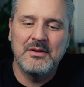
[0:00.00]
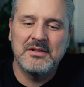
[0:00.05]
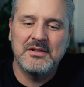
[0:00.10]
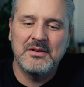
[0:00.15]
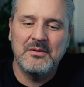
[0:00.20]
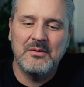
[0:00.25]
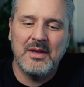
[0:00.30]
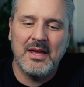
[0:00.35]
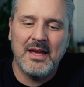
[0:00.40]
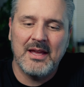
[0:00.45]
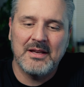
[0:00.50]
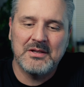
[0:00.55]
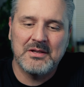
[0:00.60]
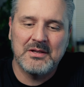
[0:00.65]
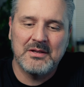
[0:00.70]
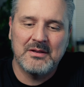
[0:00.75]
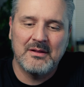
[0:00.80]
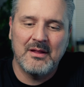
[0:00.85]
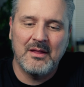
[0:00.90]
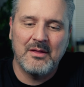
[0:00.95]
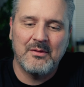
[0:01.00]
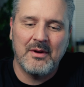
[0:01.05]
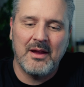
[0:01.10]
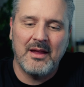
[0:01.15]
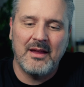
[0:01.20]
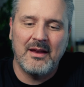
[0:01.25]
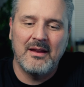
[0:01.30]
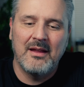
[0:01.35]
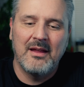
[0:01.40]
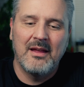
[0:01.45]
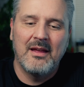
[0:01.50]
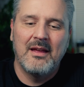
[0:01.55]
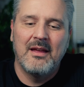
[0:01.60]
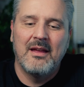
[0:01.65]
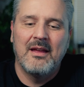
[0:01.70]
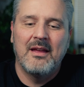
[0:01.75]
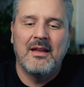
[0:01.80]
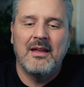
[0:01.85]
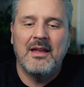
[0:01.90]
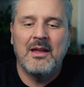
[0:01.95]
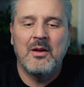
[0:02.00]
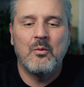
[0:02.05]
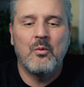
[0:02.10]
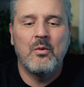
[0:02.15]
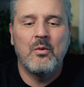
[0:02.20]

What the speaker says: as you catch the thread, it